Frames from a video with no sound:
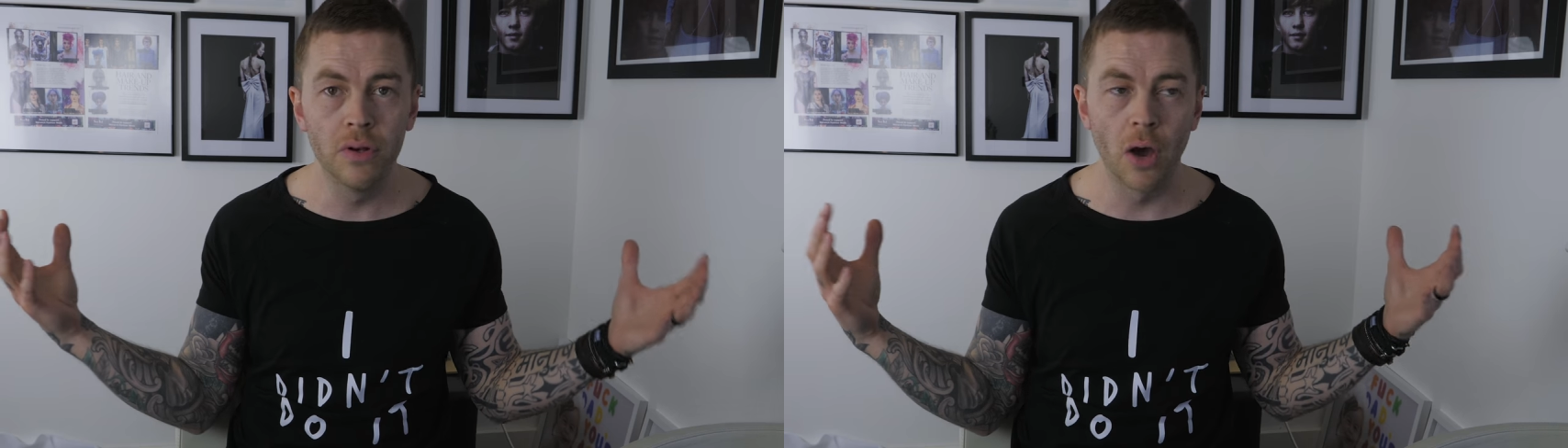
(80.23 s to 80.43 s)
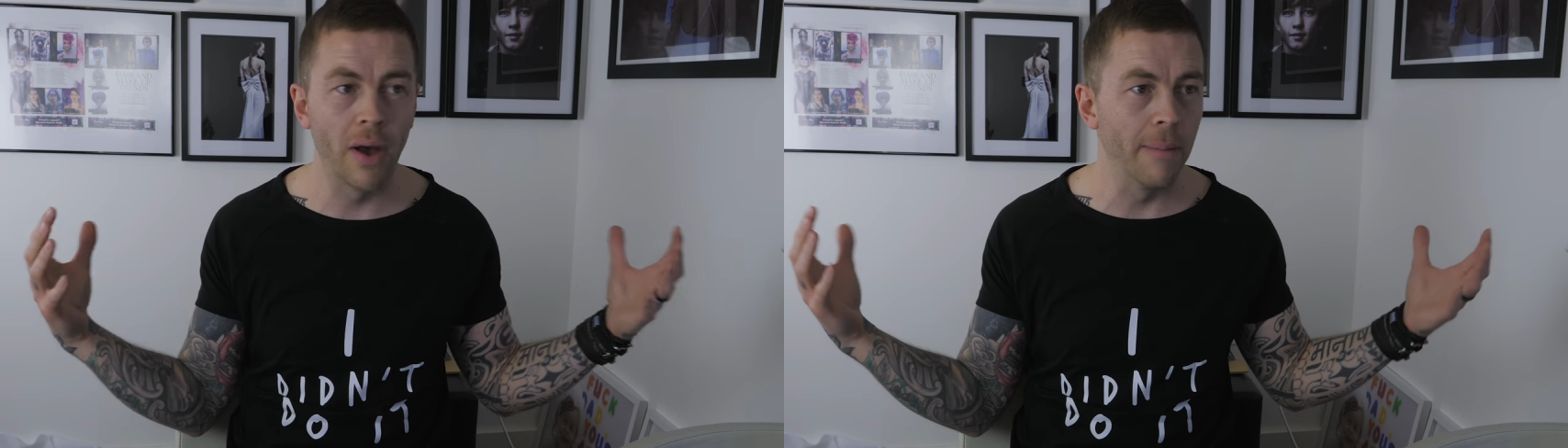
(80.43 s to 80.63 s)

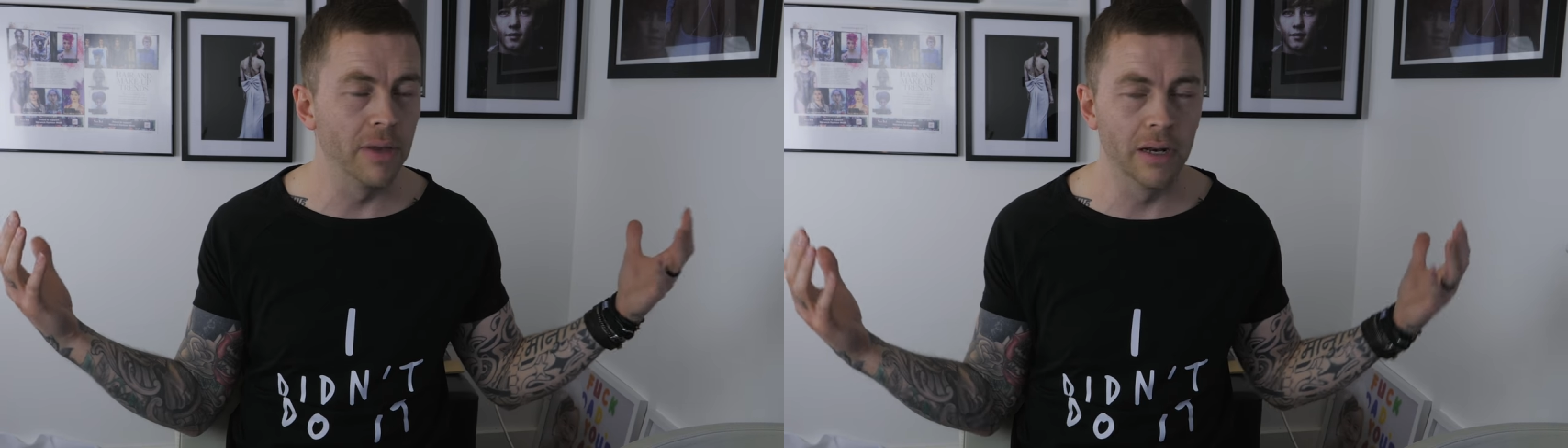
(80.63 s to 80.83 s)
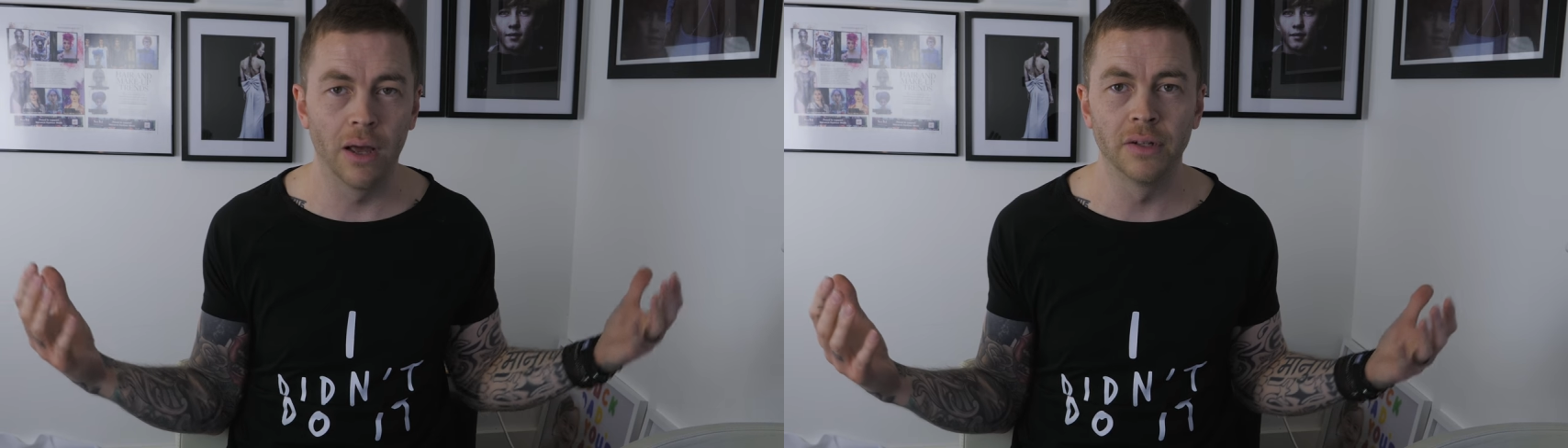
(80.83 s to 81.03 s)

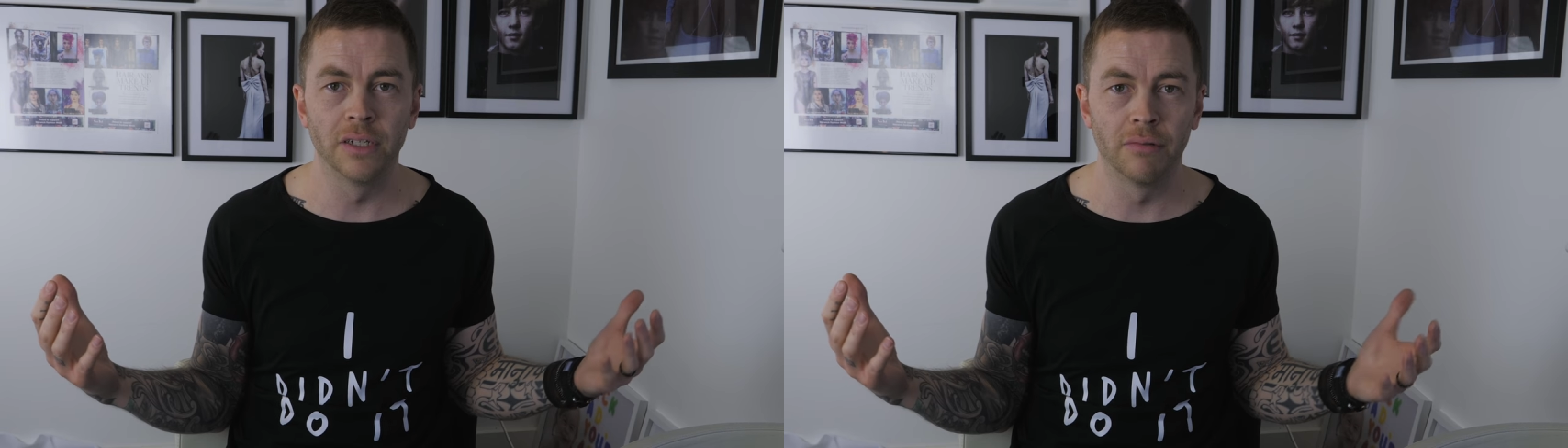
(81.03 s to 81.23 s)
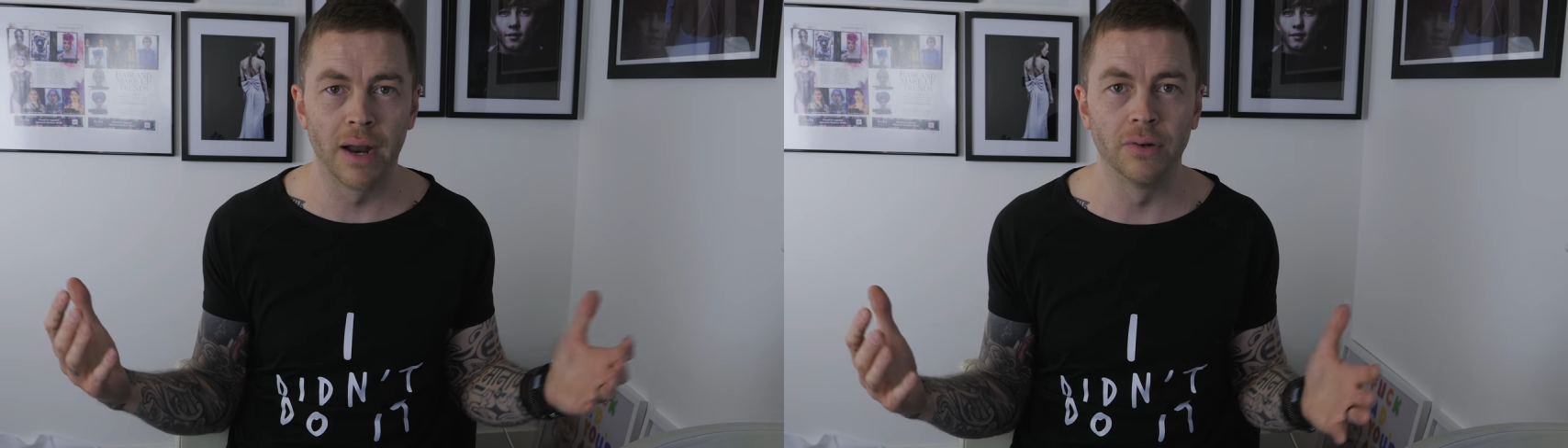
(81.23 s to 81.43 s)
ambient
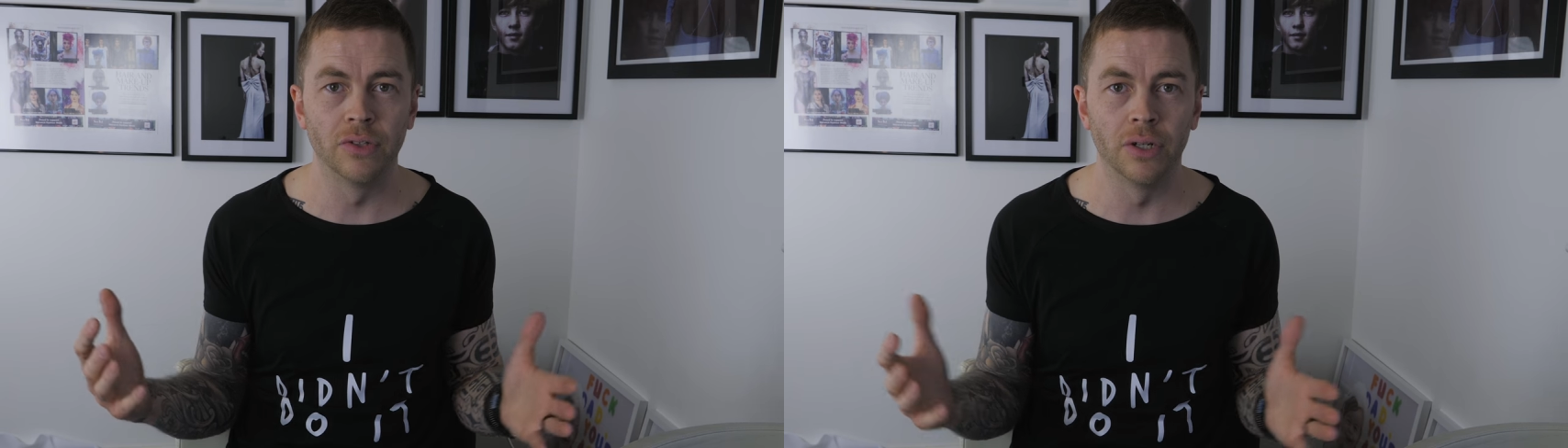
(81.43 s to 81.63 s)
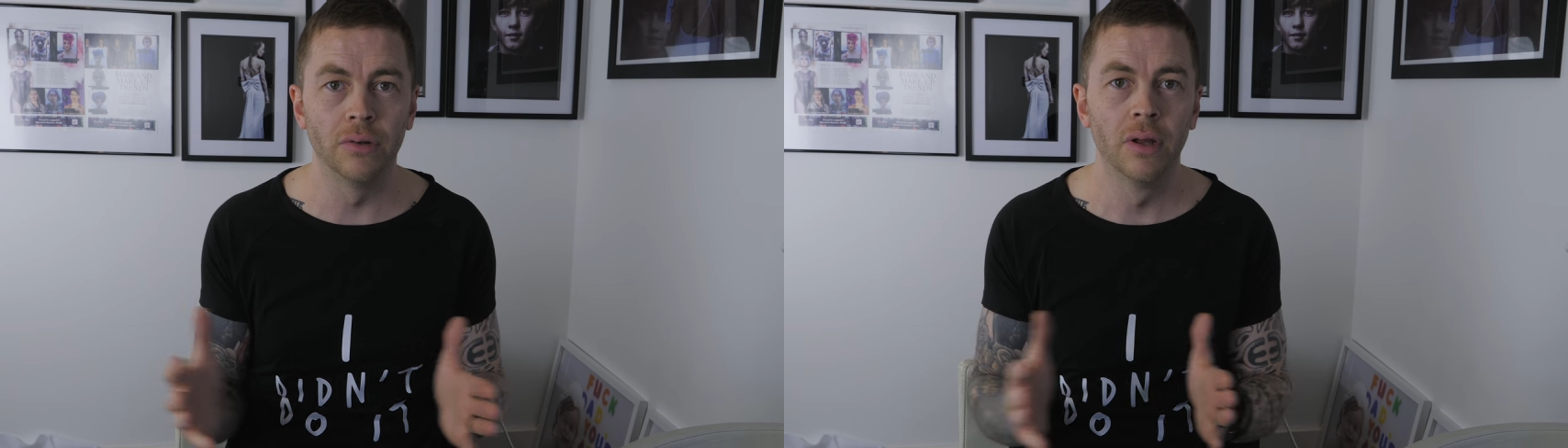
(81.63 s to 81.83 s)
lighting
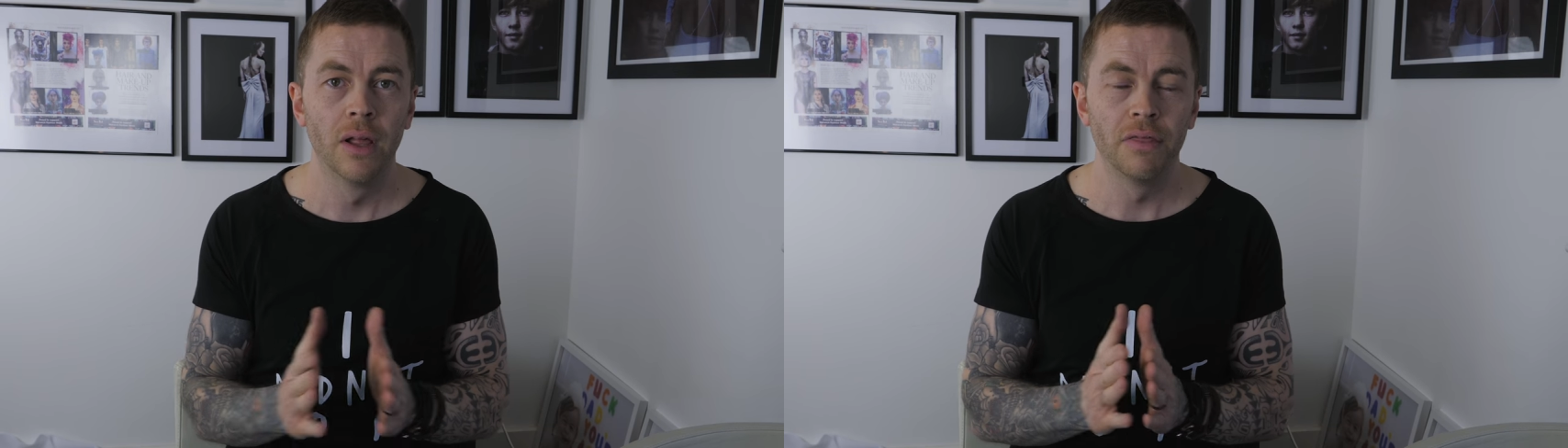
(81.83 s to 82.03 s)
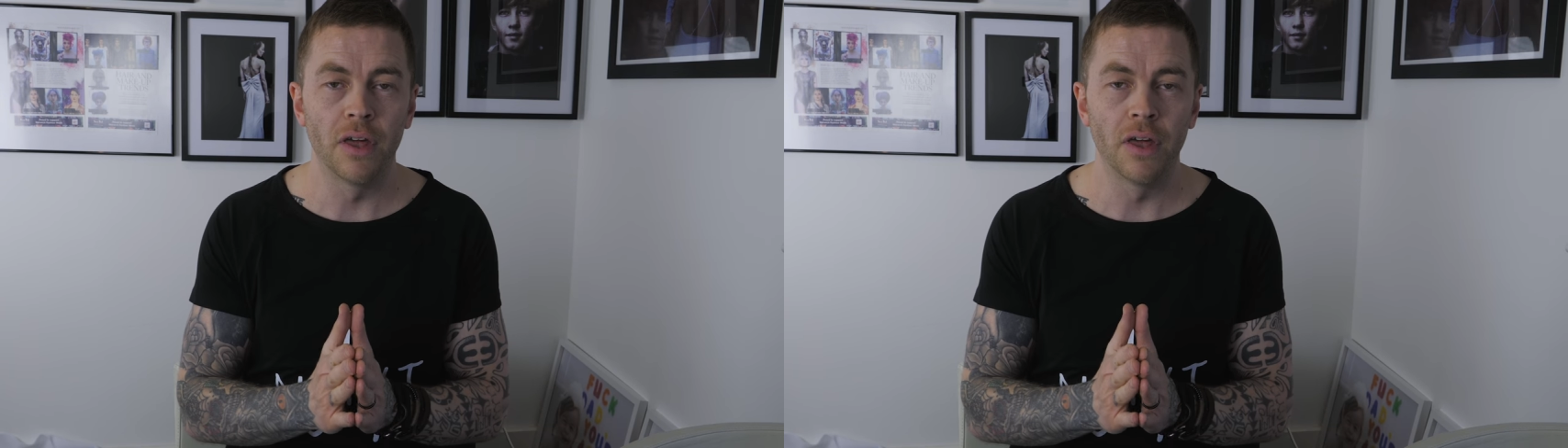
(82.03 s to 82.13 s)
around you,